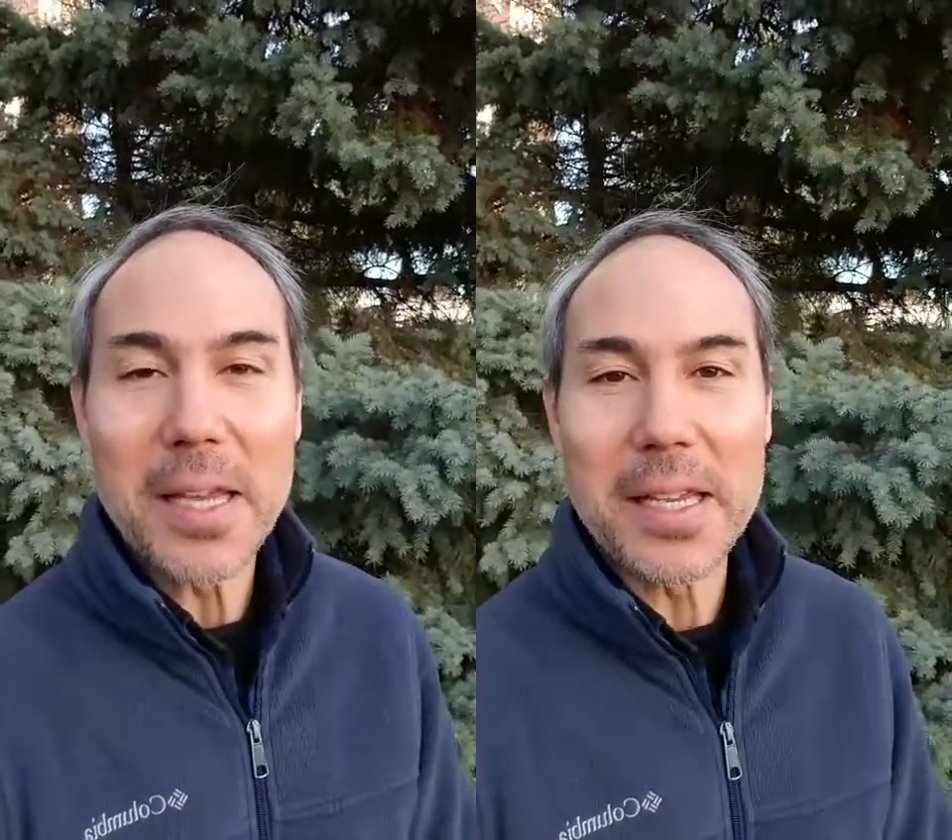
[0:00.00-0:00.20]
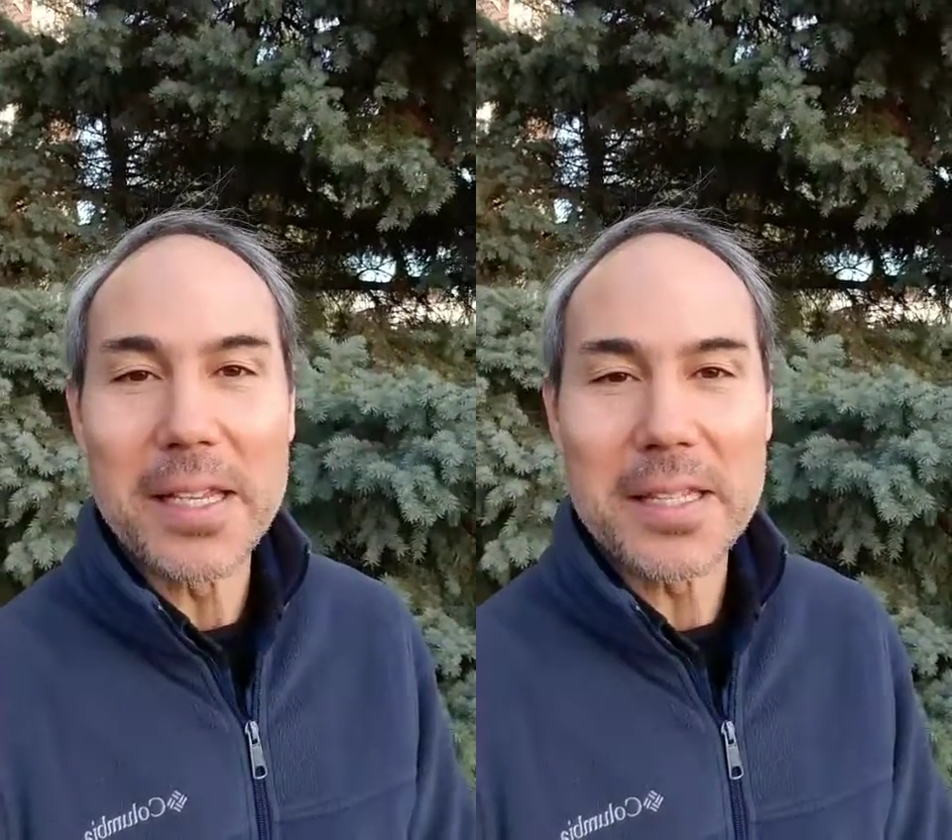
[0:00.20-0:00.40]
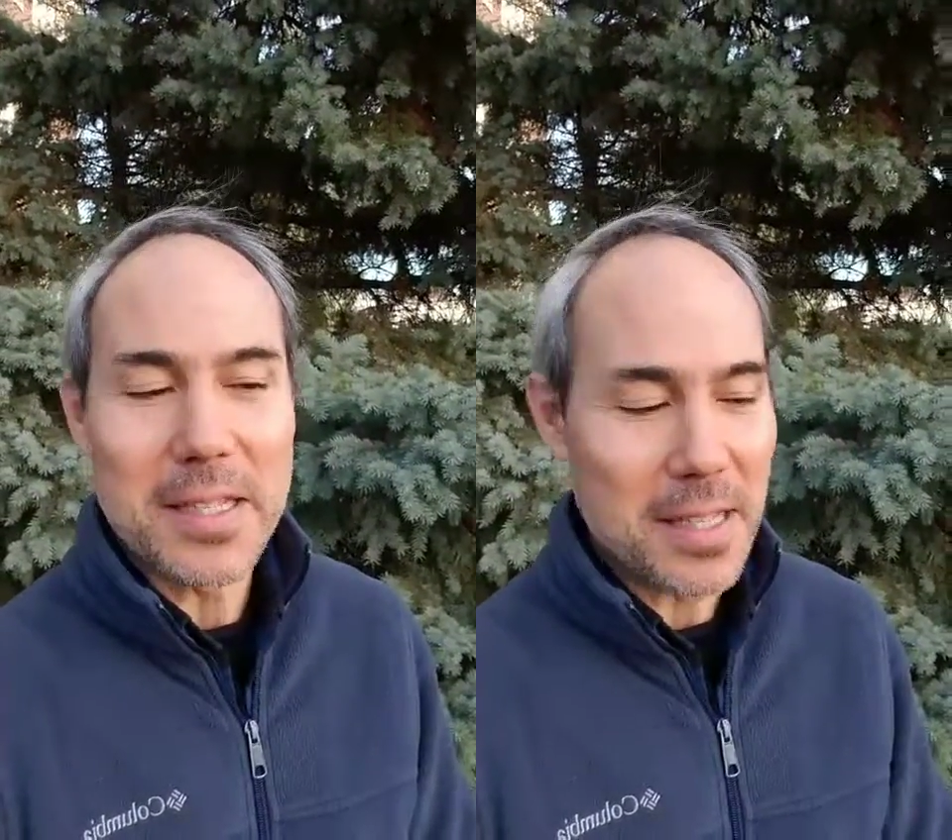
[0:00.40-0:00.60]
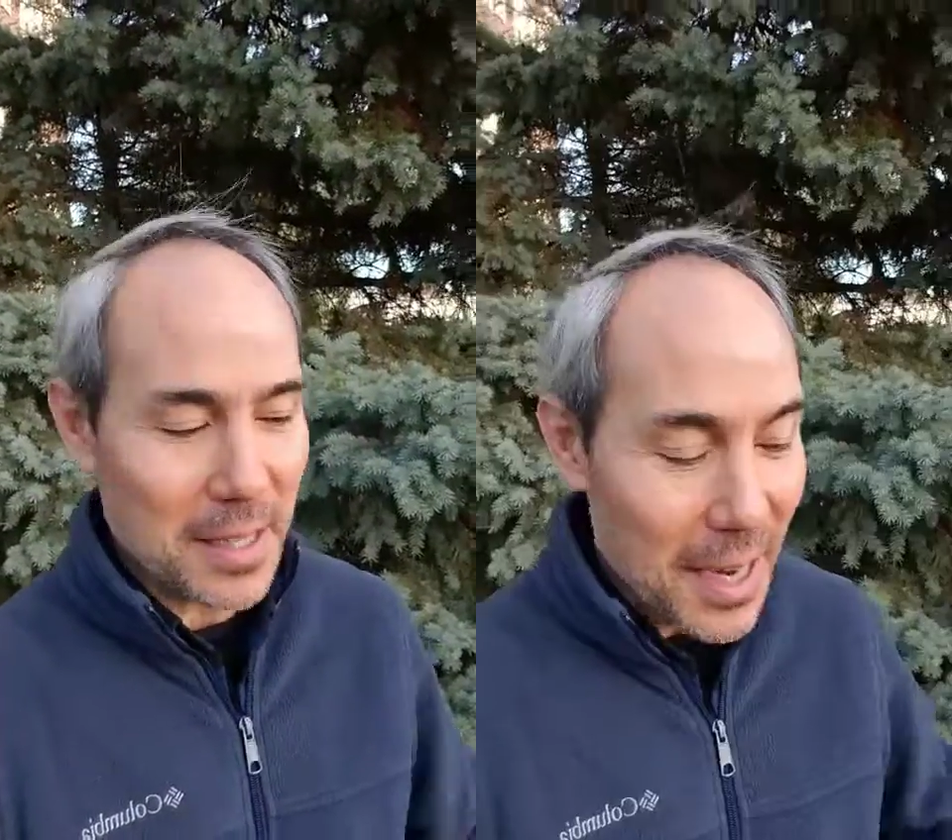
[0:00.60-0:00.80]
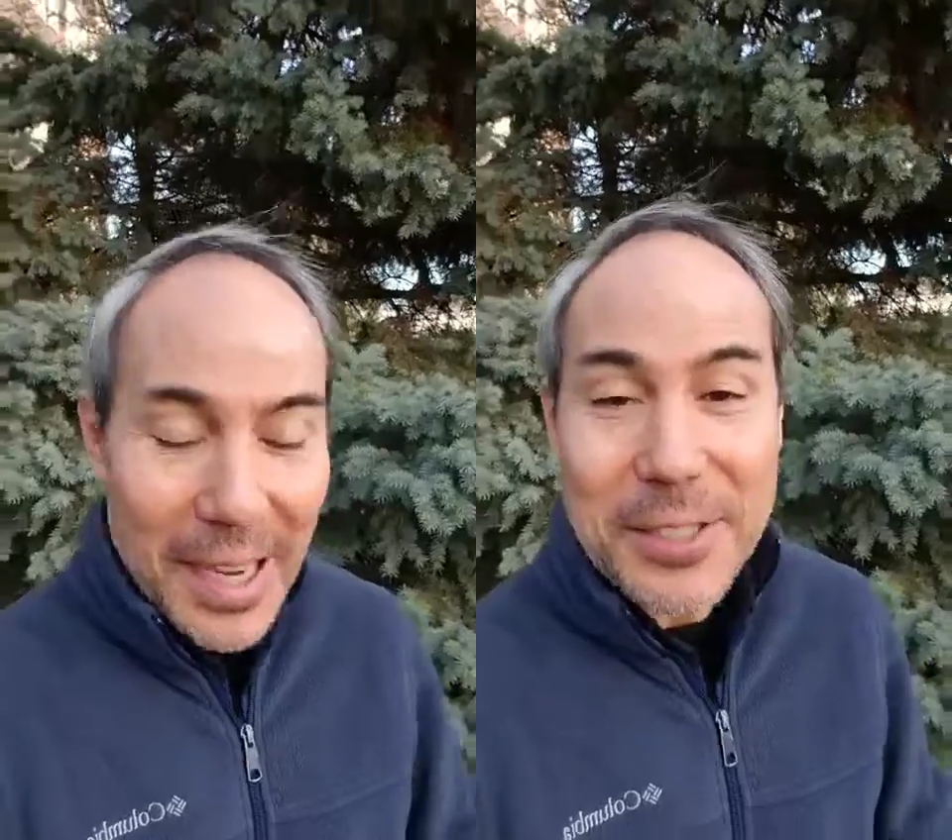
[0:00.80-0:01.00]
is the
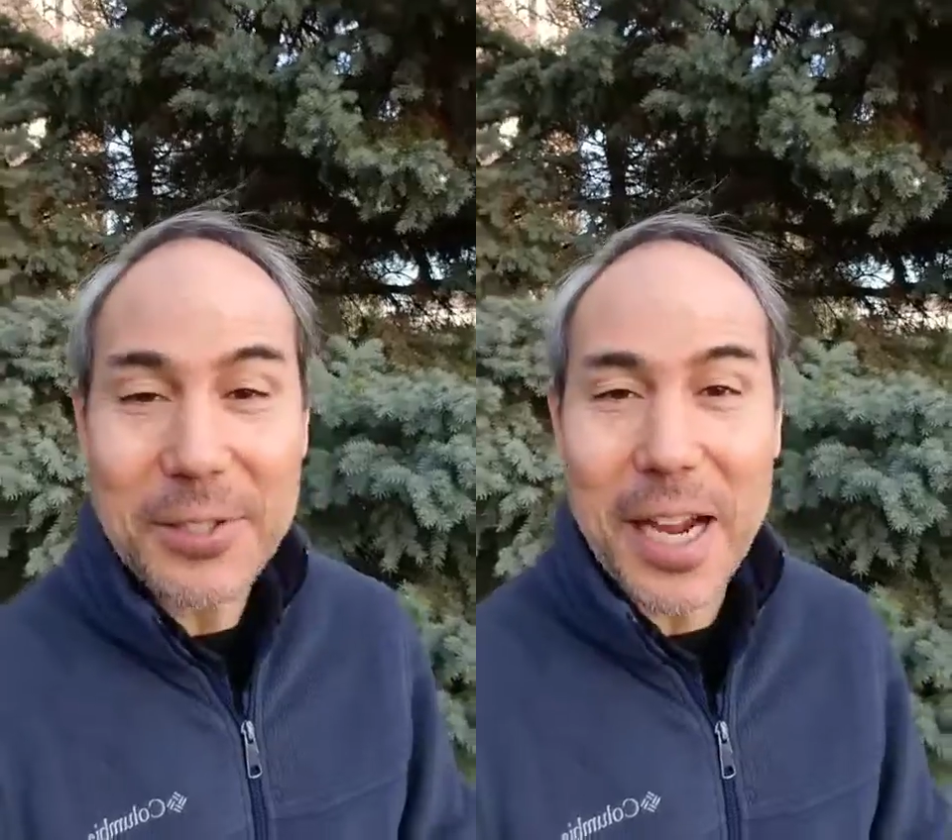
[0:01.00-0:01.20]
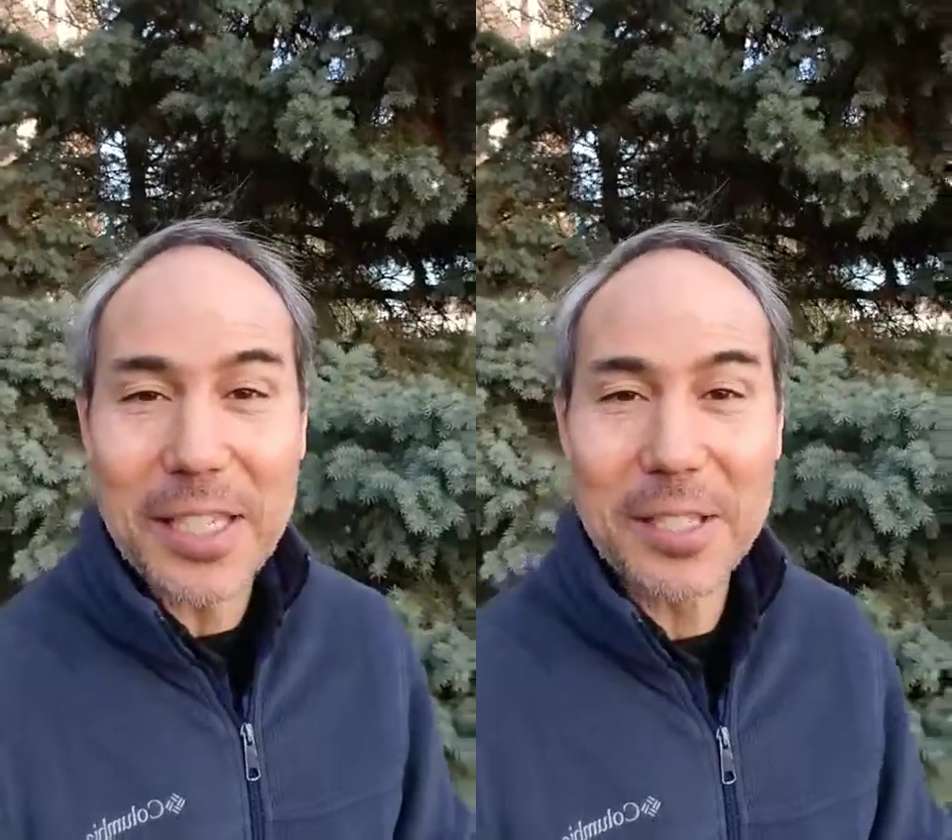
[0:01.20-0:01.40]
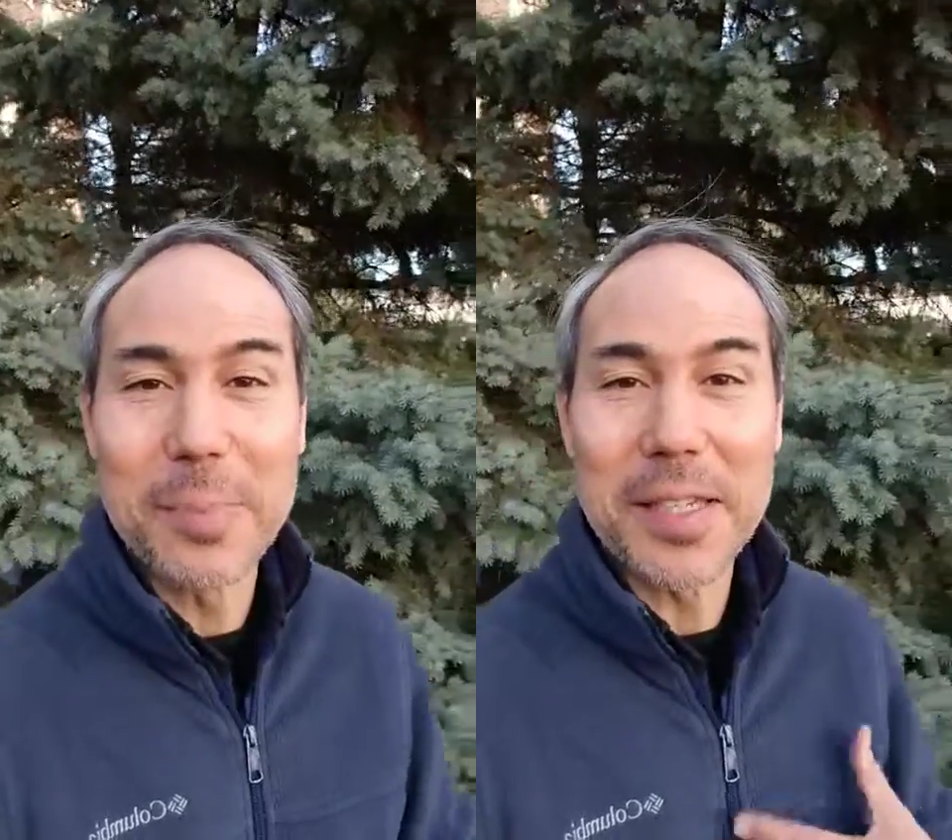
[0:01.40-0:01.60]
contrast